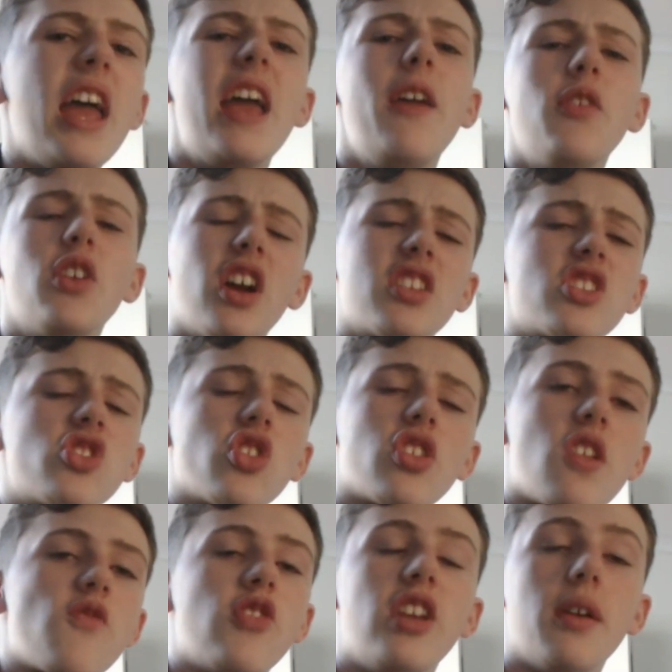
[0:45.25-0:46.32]
If you guys enjoy
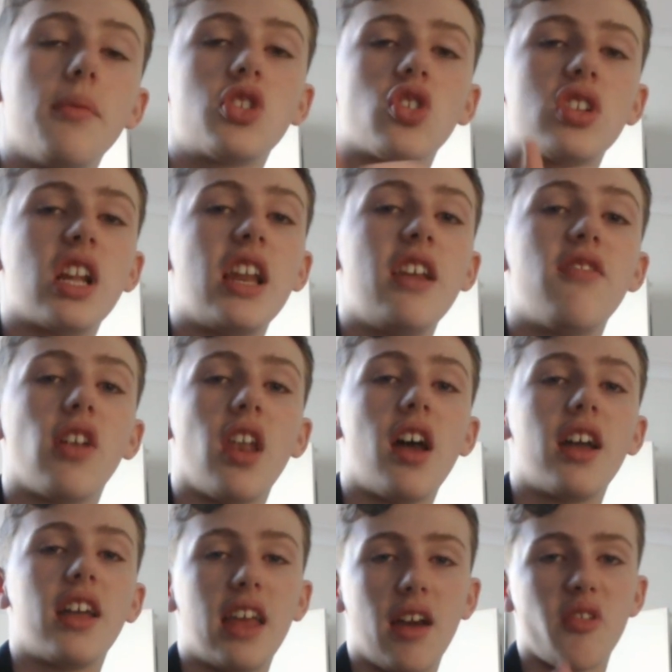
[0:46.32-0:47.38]
this video, be sure to leave a
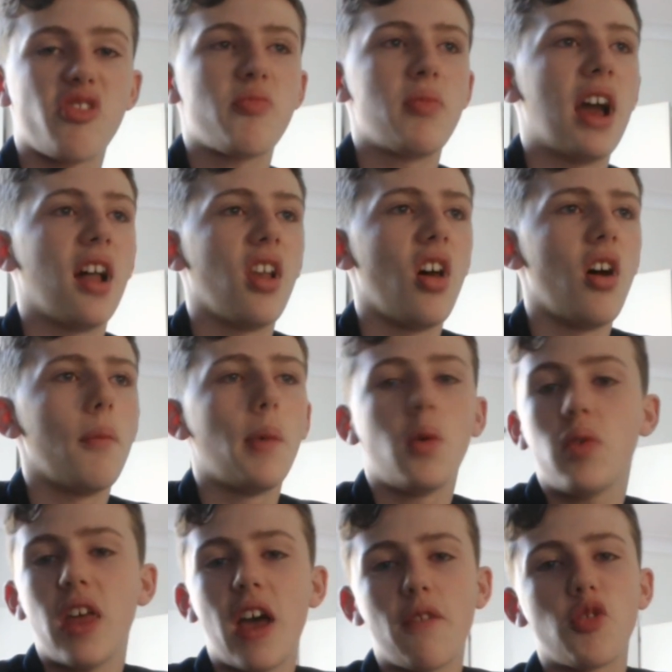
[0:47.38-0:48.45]
like. It helps me out a lot. But
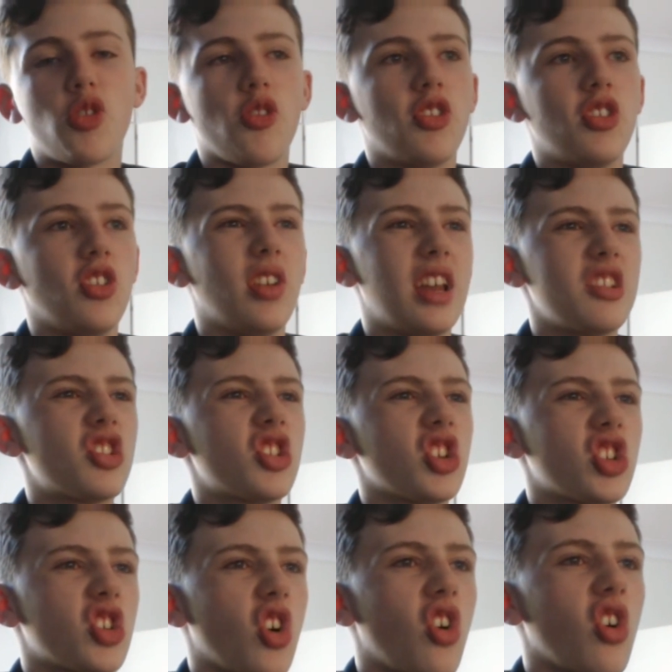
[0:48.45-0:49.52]
without further ado, let's
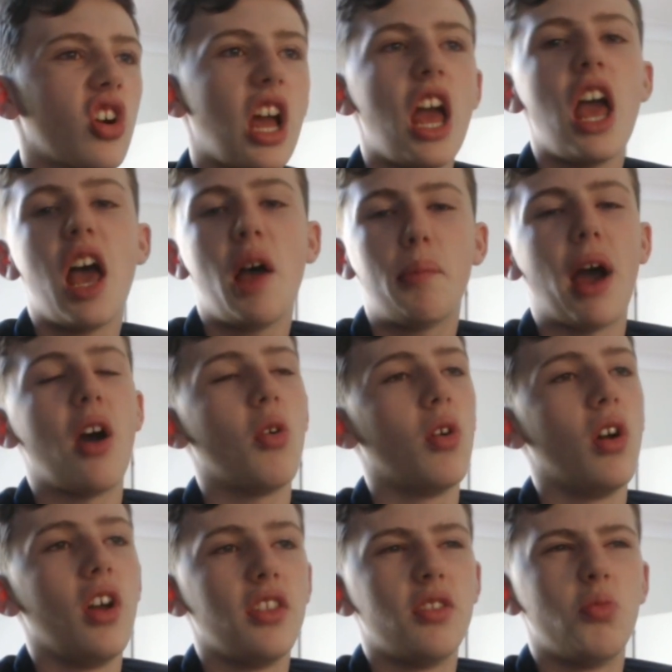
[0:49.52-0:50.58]
just talk about
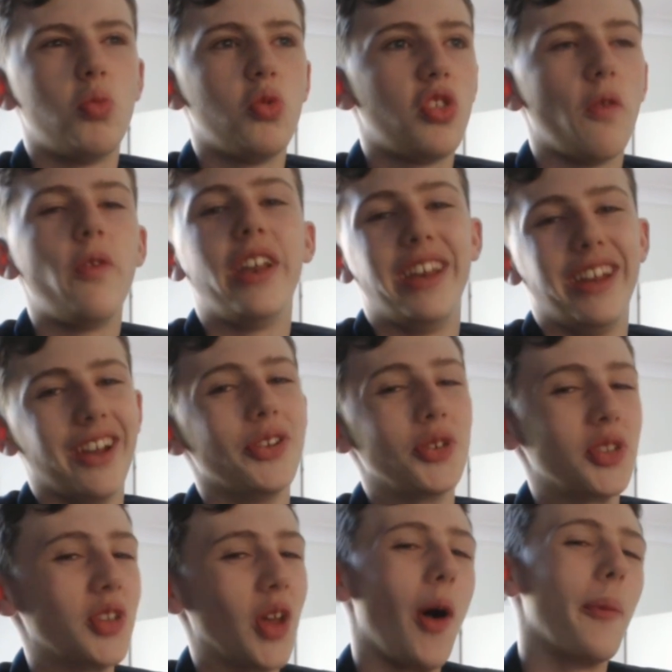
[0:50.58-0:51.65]
the video's
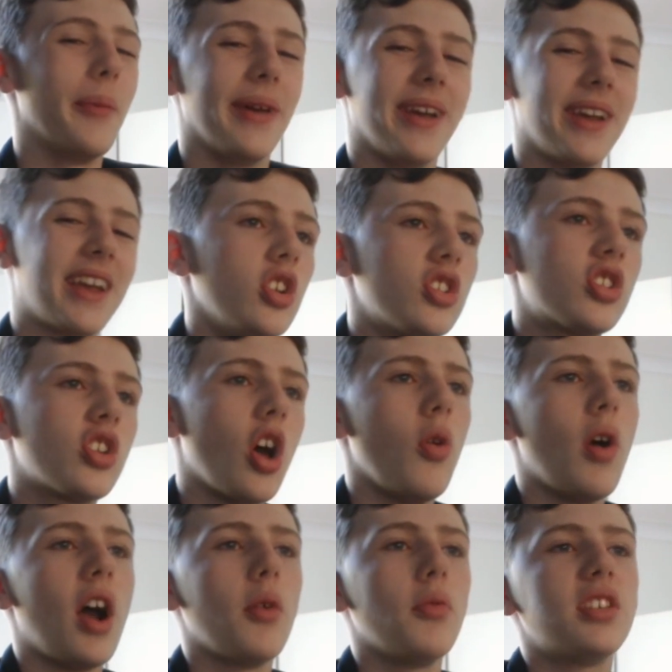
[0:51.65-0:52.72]
topic. So
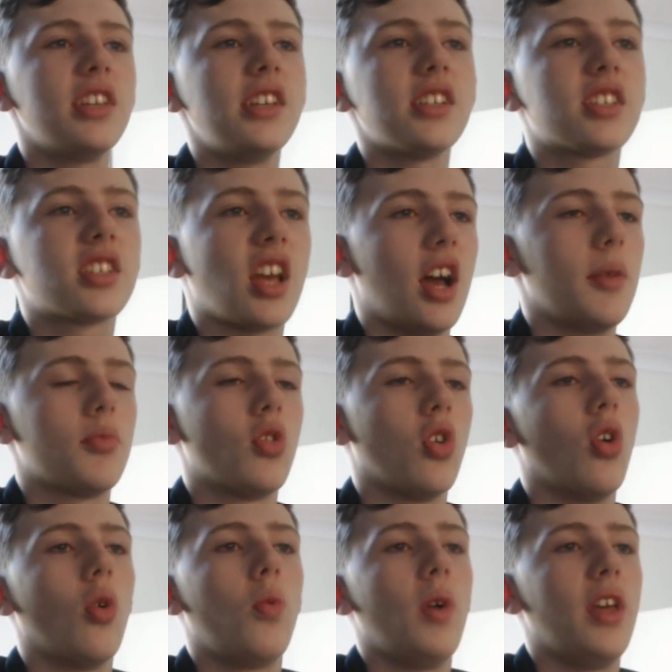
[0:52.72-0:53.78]
I was in a Skype
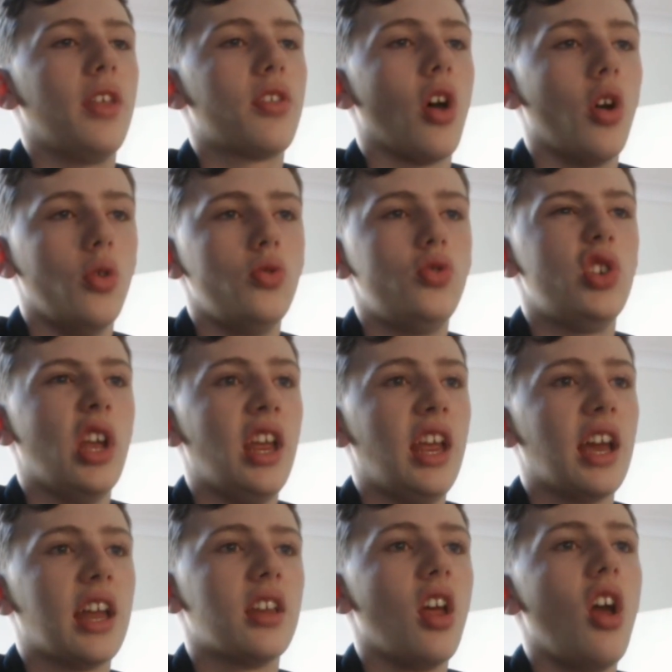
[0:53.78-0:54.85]
call with OG,
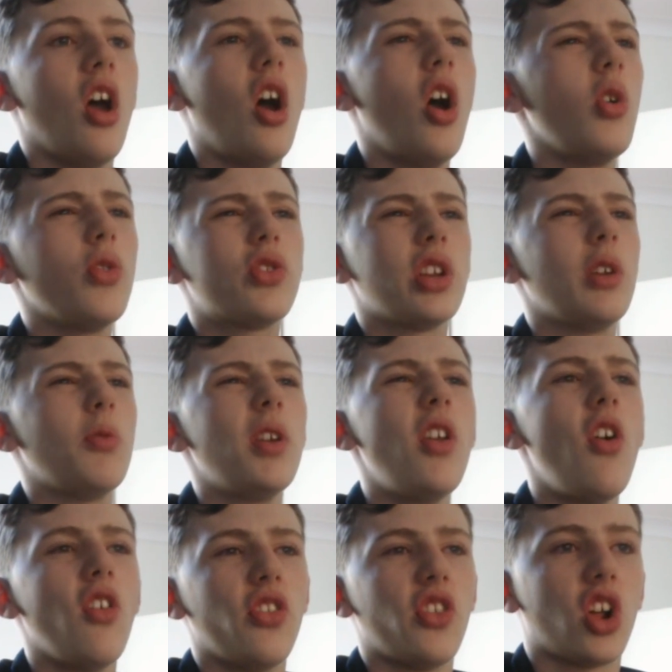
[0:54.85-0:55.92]
and OG, we're
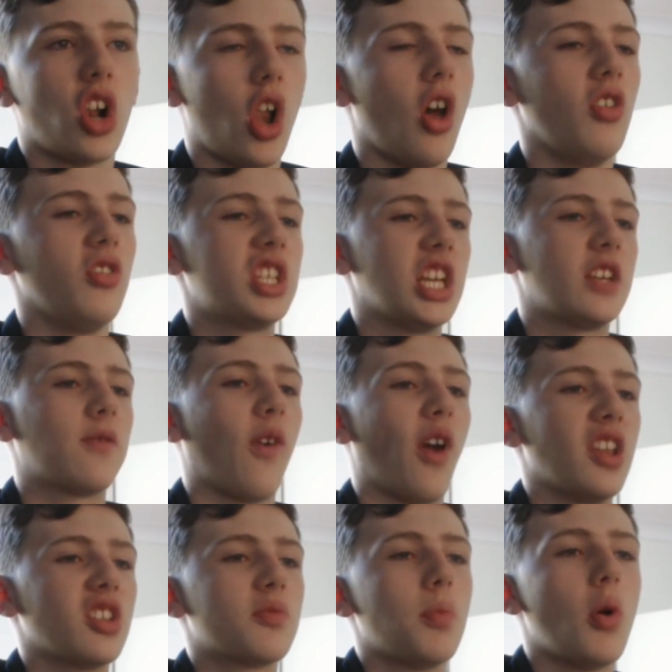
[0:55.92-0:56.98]
not the closest
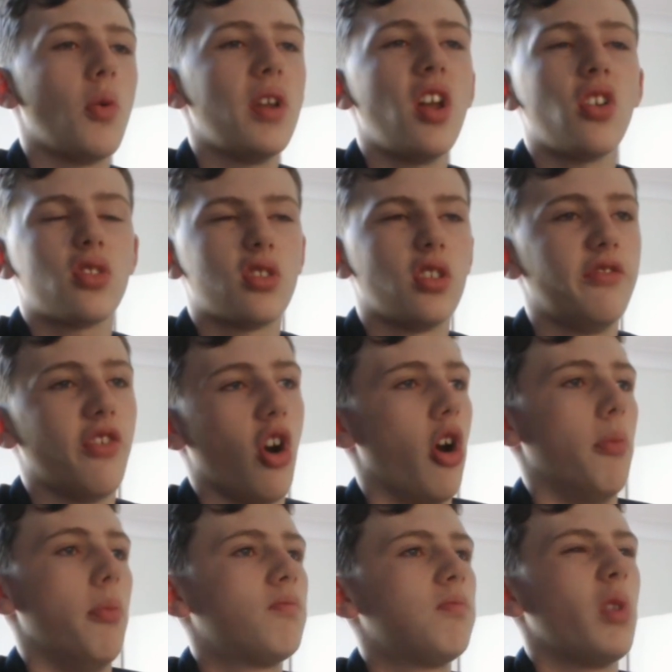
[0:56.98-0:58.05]
friends, but we're not too far
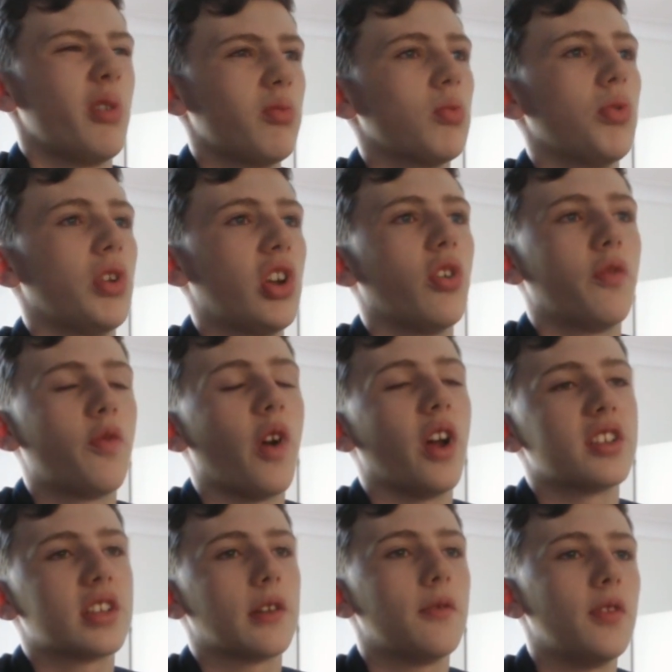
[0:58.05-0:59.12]
apart. We're good
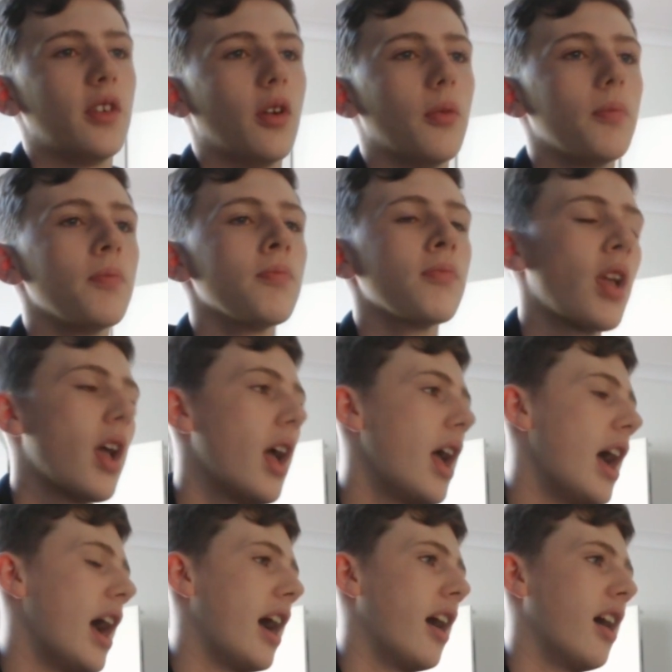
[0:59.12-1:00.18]
friends, I feel.
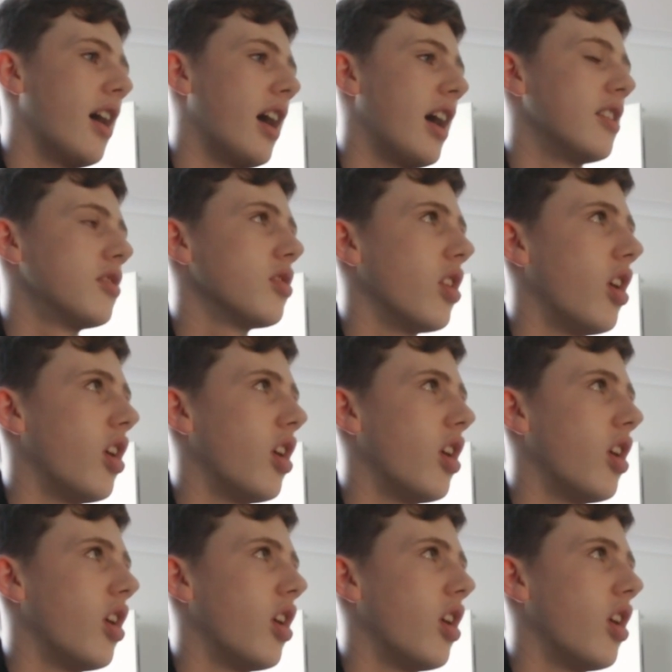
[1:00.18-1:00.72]
And a